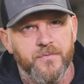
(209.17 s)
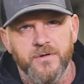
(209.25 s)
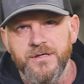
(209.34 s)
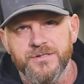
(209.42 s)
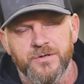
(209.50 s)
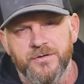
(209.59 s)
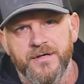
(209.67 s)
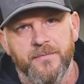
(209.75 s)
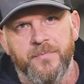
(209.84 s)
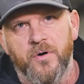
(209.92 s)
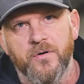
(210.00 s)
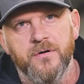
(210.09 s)
He sold
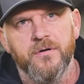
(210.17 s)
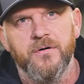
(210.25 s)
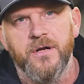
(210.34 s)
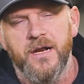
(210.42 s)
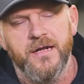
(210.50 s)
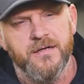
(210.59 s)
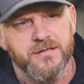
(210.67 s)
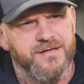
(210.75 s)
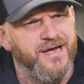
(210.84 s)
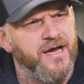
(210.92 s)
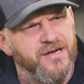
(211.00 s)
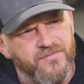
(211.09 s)
that boat. It had a
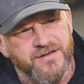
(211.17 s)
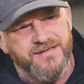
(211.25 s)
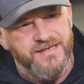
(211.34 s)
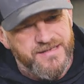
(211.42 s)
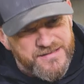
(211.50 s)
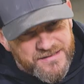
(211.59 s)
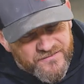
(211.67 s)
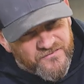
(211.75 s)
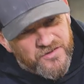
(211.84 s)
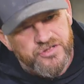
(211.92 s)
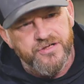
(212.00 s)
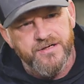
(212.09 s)
kind of a decent
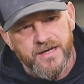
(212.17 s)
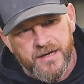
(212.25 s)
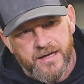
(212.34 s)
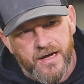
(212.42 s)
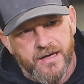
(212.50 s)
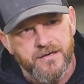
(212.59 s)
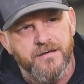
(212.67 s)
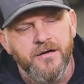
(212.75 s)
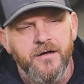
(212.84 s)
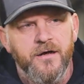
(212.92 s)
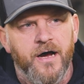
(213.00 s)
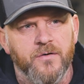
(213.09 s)
fishing deck on it.
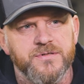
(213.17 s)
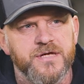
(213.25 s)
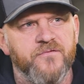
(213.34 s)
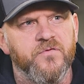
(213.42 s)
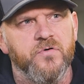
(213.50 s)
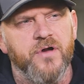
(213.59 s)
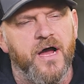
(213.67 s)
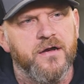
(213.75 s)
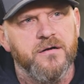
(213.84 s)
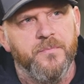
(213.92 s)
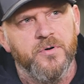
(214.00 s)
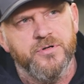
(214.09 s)
I would say if you're not
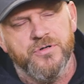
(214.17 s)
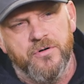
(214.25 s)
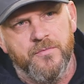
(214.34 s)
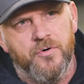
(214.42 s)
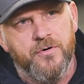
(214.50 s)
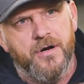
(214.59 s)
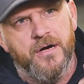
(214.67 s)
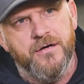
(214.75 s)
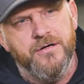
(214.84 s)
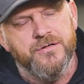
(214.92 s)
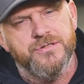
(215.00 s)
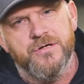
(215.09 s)
gonna put a trolling motor on
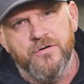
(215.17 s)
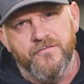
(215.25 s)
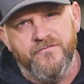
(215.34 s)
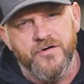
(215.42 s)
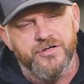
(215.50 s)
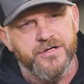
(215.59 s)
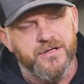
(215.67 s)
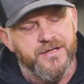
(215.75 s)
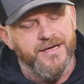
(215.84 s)
it, you're just gonna go fishing.